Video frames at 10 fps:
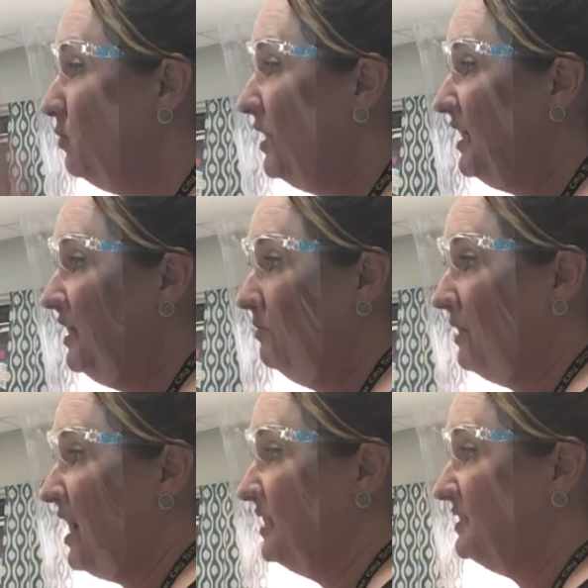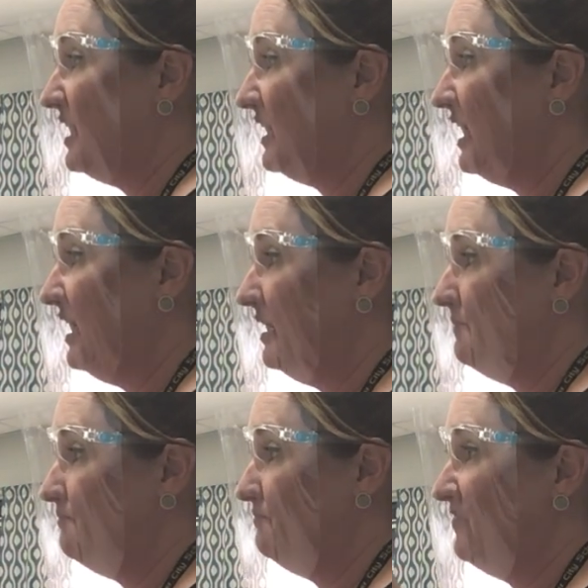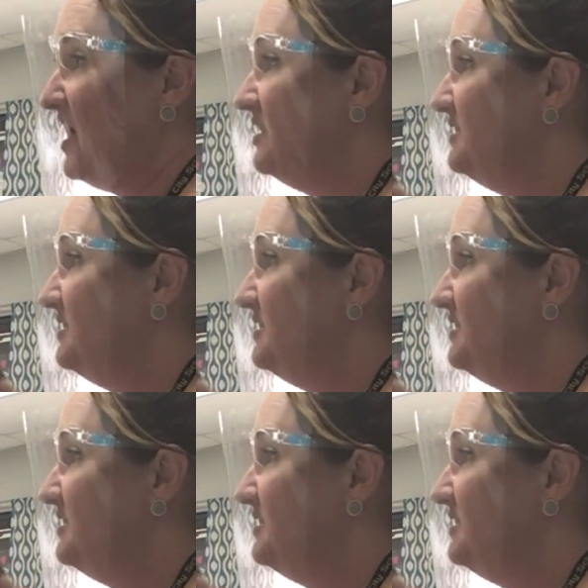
the way he writes, and I can't find